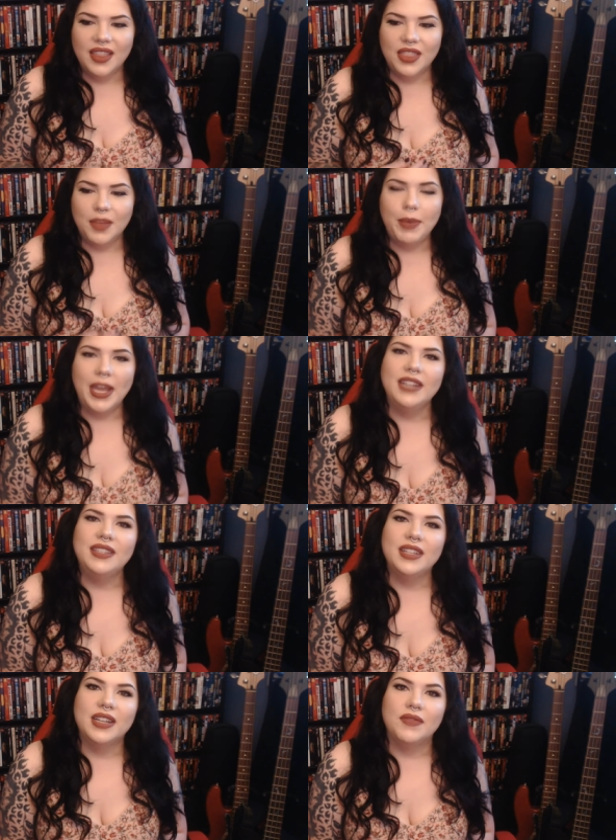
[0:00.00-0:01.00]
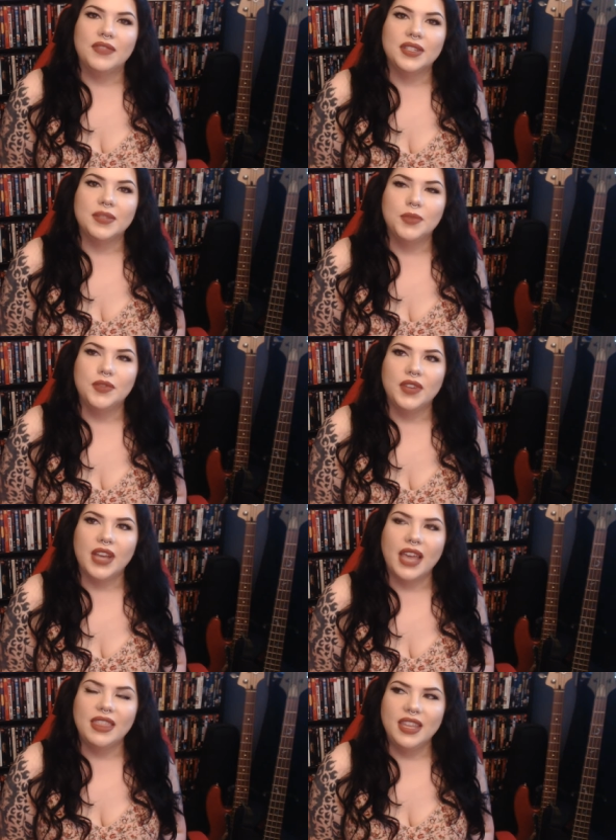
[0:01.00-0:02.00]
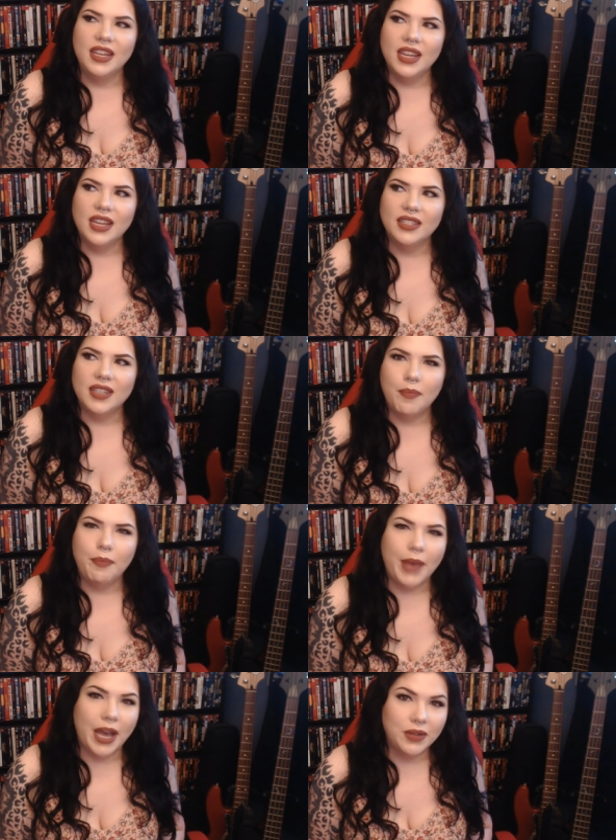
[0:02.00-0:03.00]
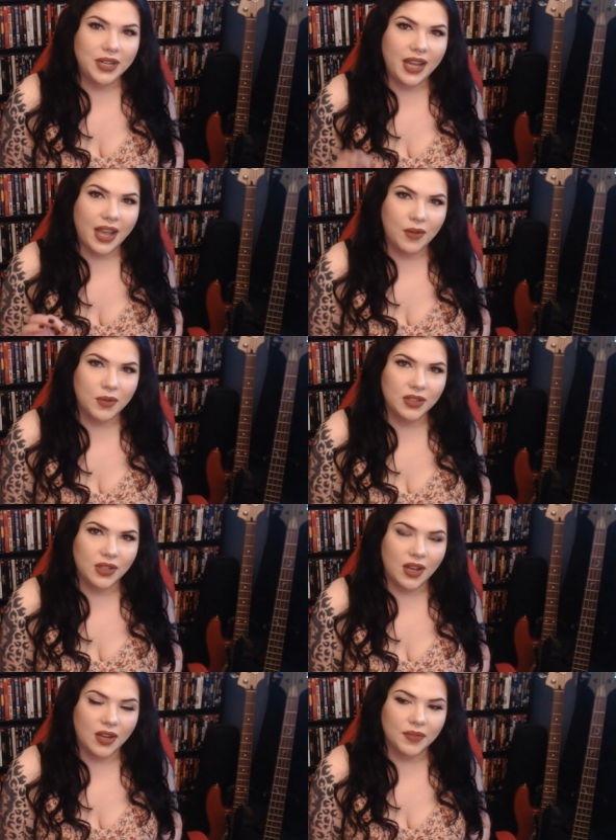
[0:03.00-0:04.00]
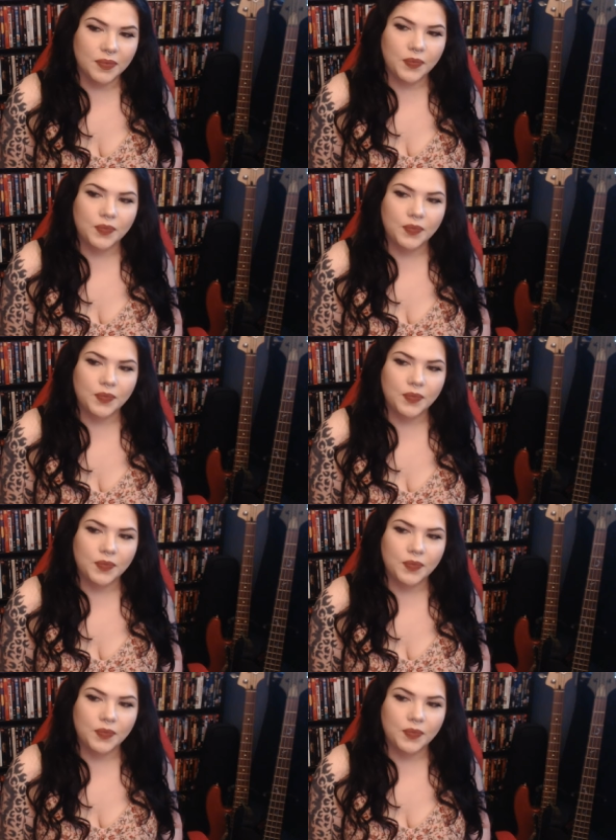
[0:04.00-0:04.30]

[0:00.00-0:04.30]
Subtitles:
The pacing of this movie, I think it's about an hour long.